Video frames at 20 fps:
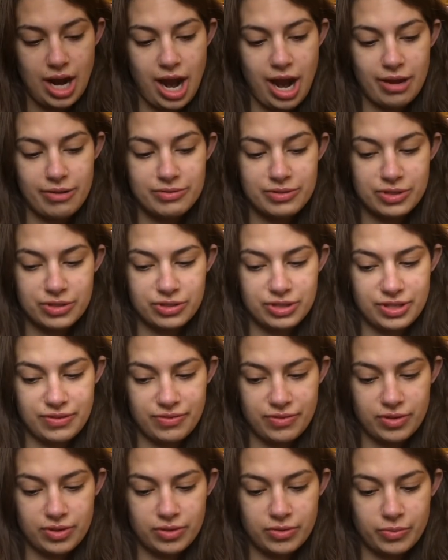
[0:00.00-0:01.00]
I was a little
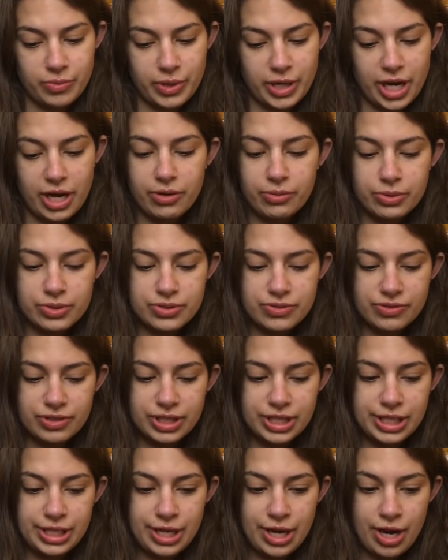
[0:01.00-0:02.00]
different when I was
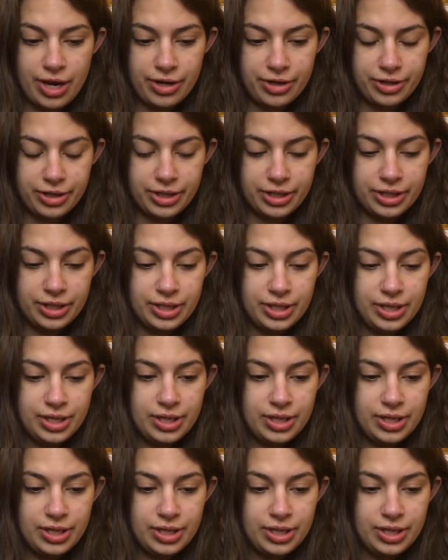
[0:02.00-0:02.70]
really young,